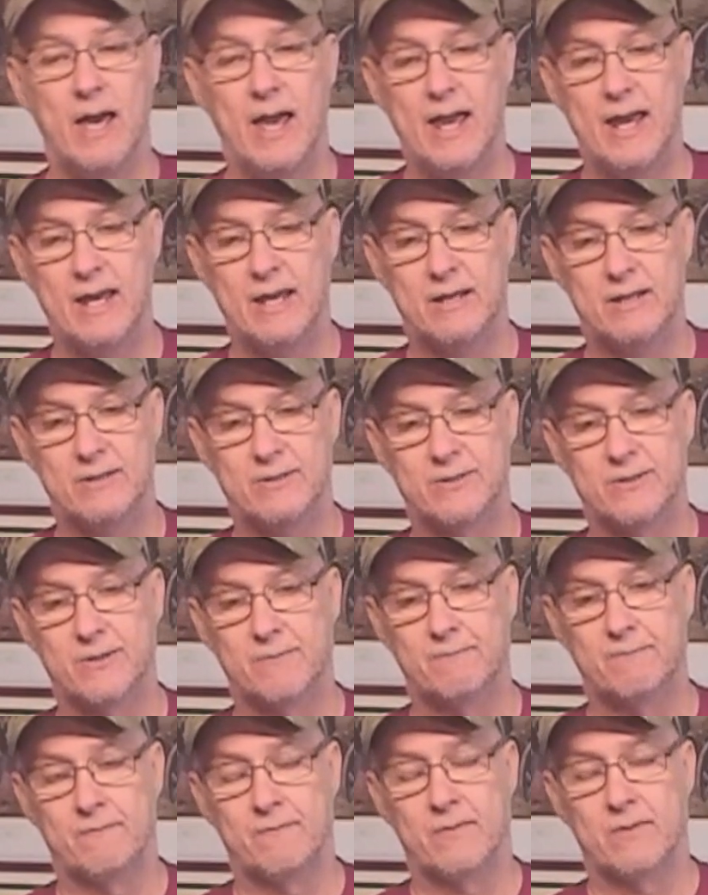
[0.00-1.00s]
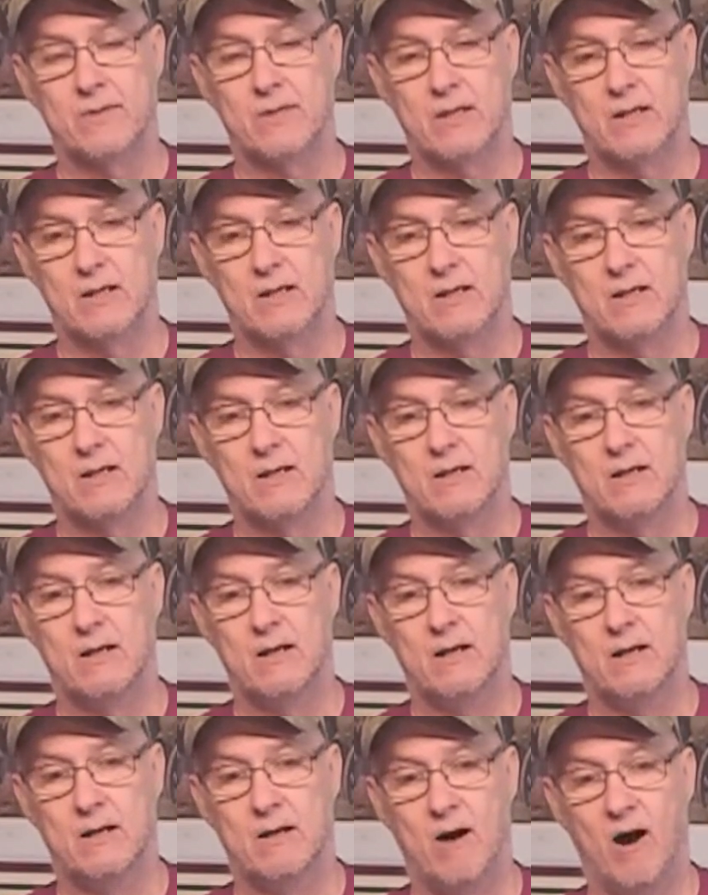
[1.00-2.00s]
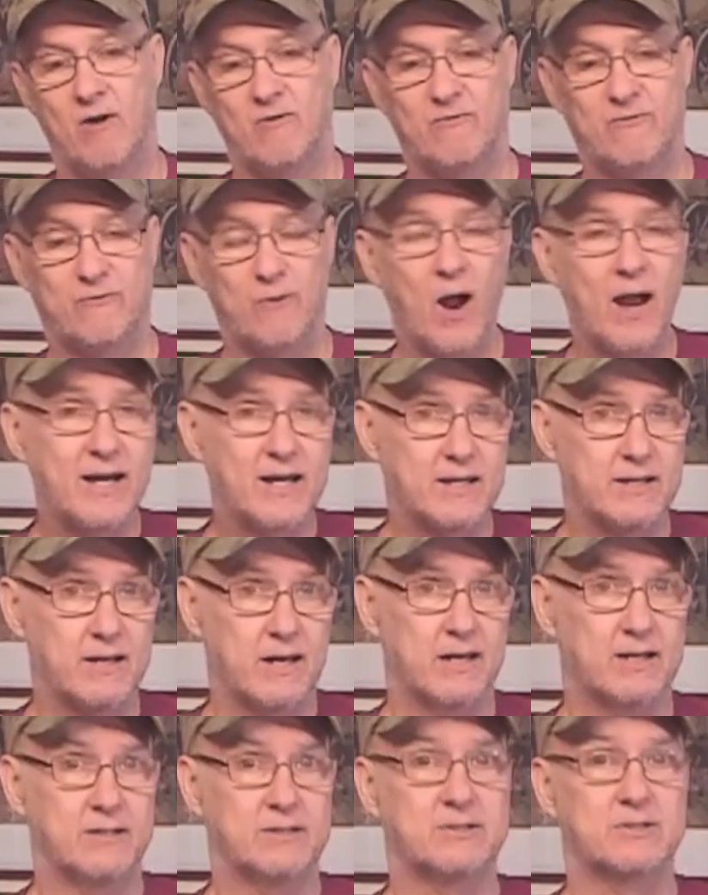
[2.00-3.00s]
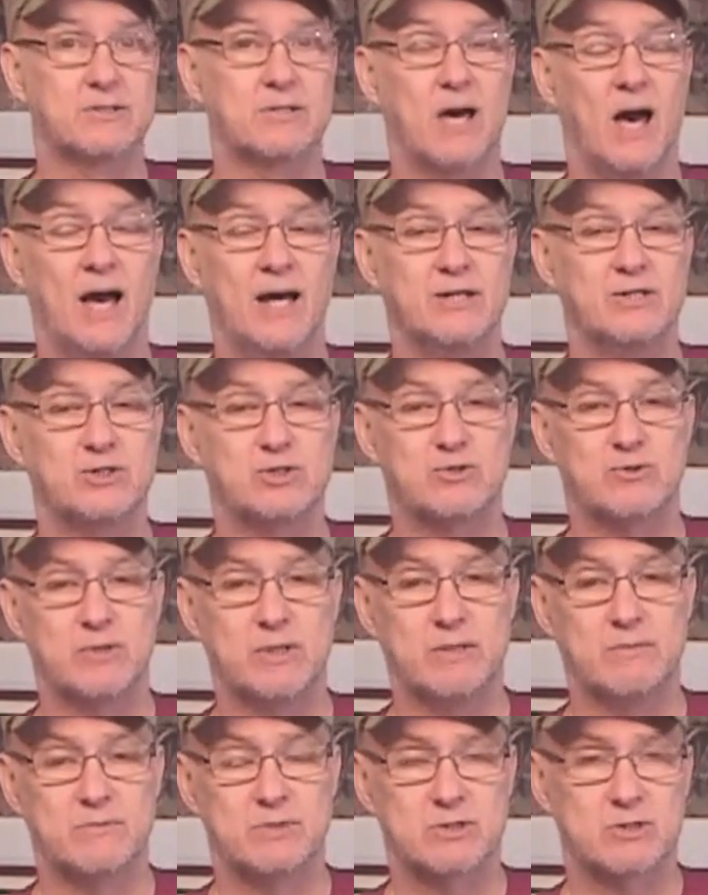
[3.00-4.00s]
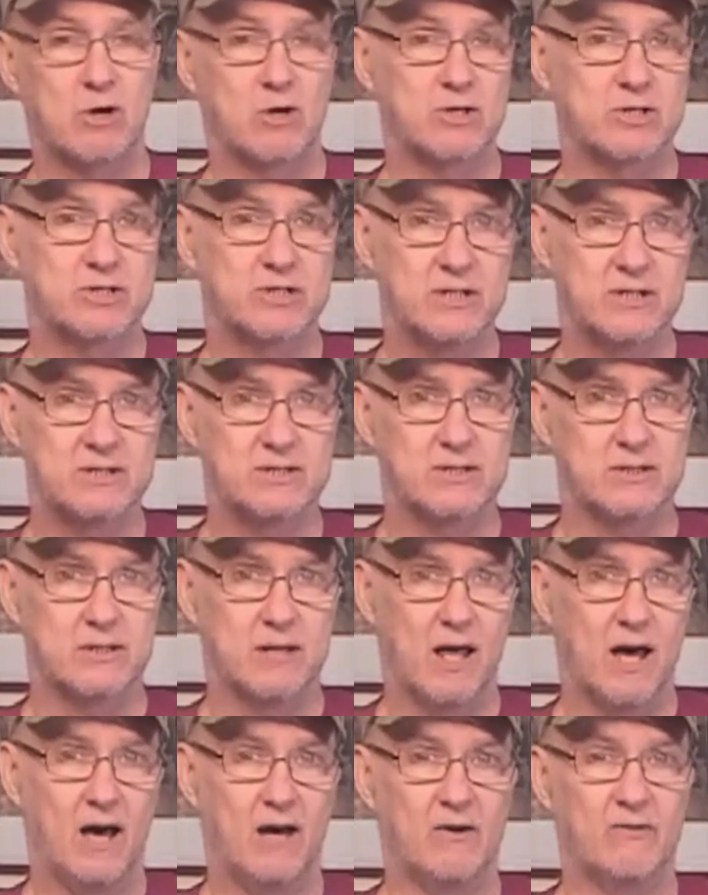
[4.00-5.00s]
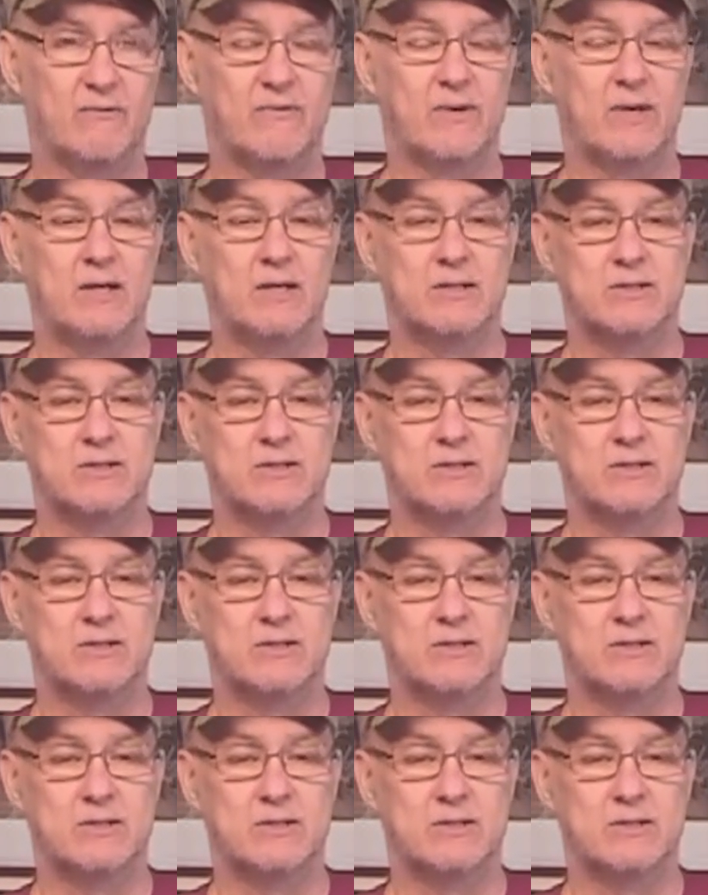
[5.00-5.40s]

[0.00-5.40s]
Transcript: And on Friday nights, I stream Star Citizen live.